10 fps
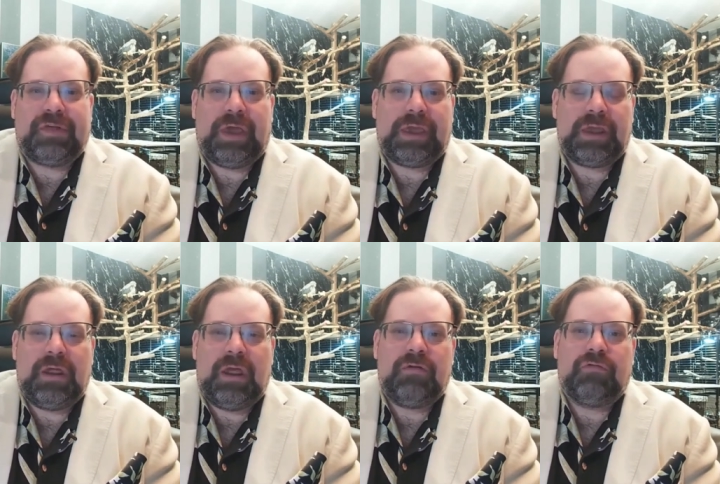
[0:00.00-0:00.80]
like, and
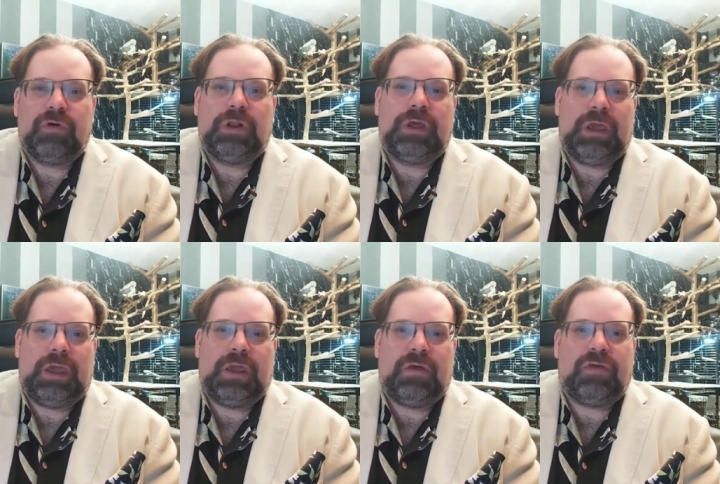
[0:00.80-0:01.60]
it, it really
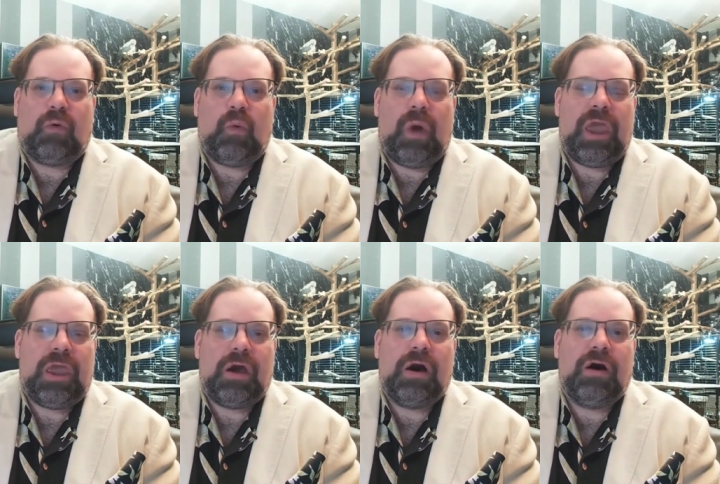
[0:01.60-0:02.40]
it is a
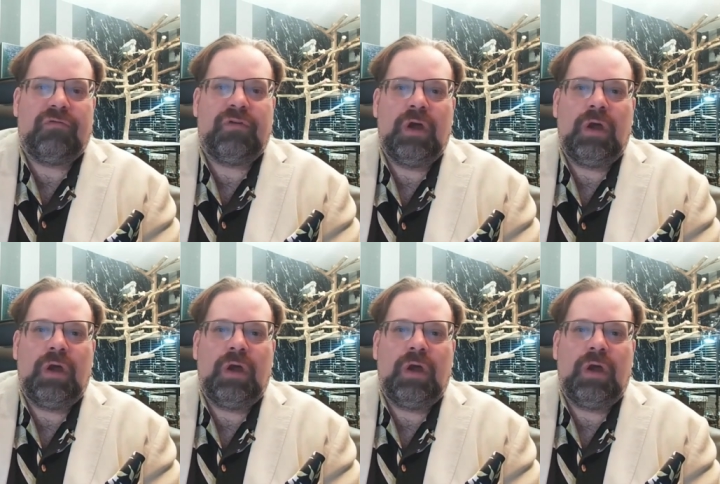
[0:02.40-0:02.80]
way of